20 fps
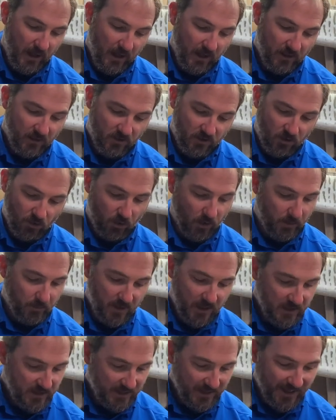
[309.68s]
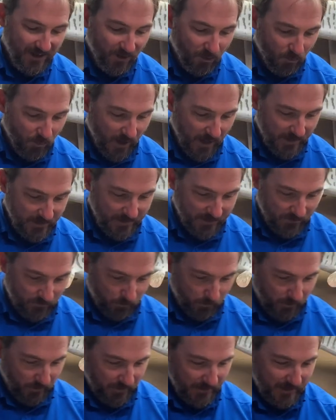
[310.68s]
So, I mean, scale-wise, it's
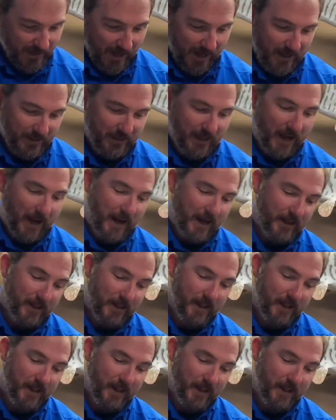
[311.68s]
really not that.